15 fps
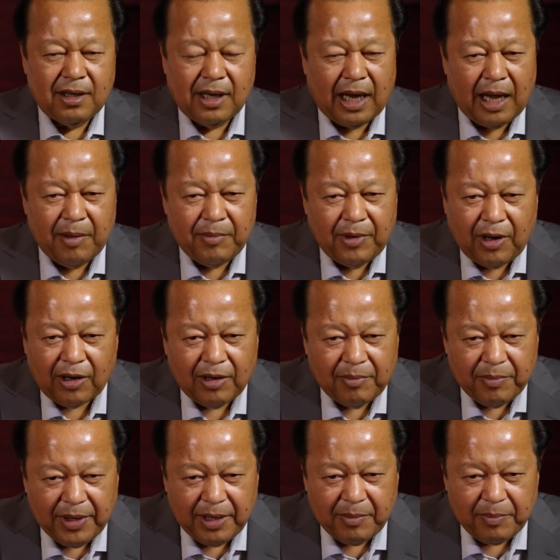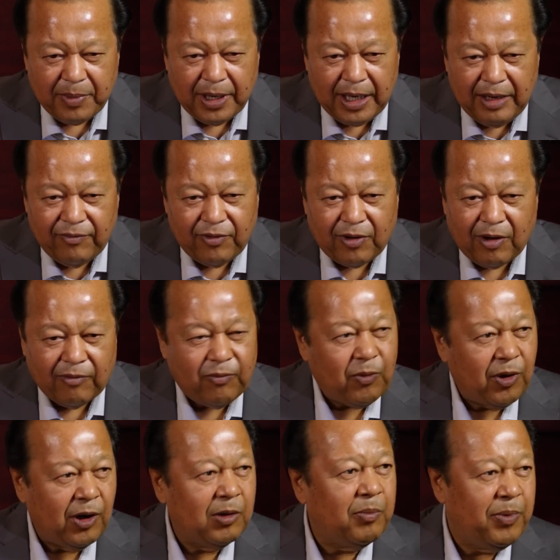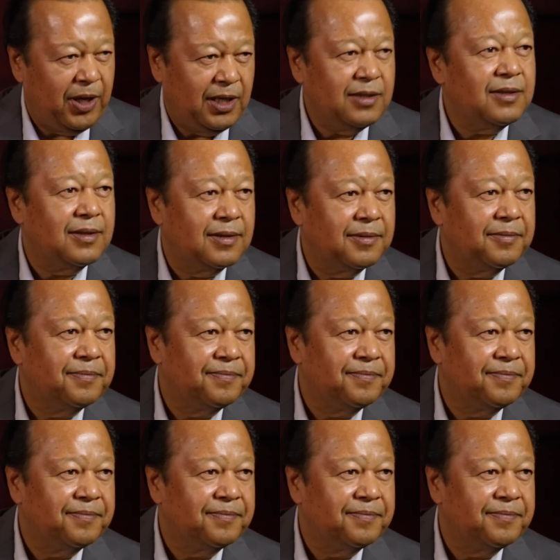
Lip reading: I'm not a big believer of world peace,